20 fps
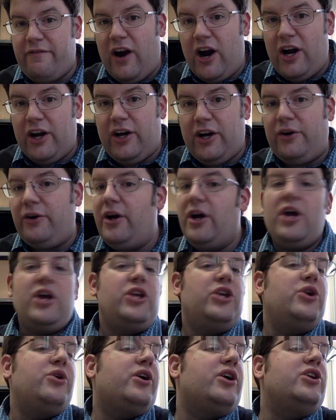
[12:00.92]
Fargo.
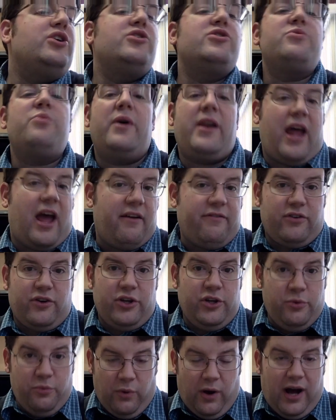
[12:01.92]
You can use whatever
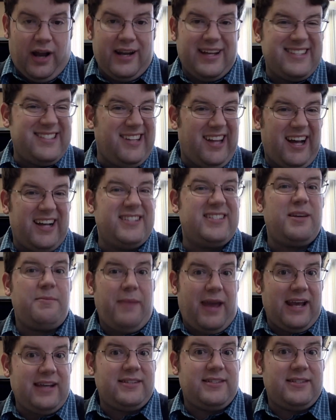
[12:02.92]
you want as long as it
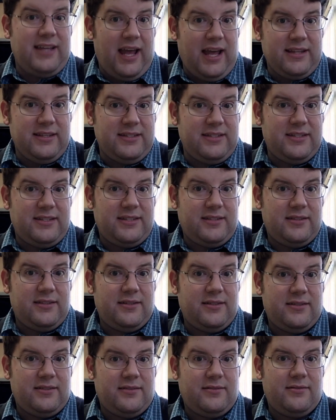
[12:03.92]
makes sense.
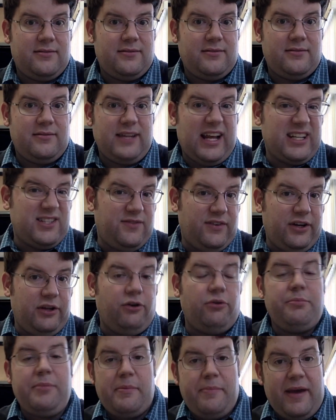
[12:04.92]
Next video
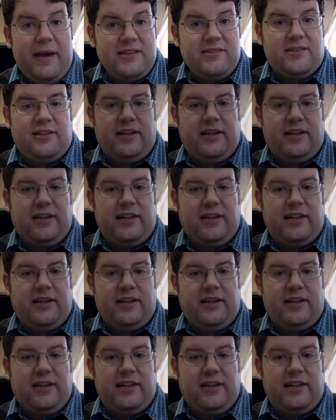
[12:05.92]
will be bass